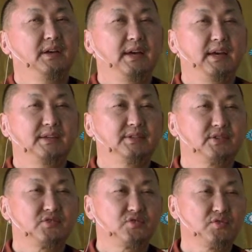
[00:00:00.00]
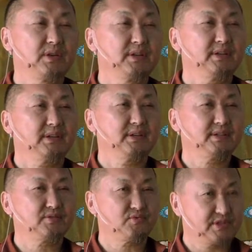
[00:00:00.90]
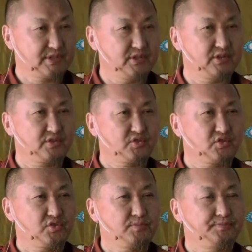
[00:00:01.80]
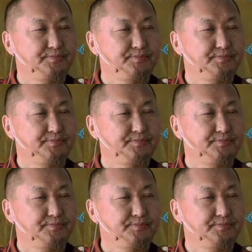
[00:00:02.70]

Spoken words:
And during his research,